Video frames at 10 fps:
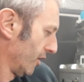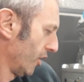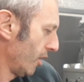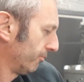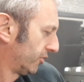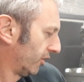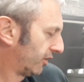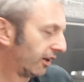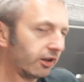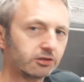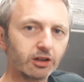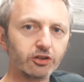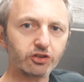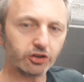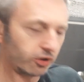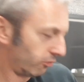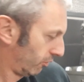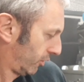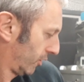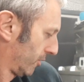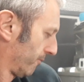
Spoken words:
Hops: Centennial and Chinook.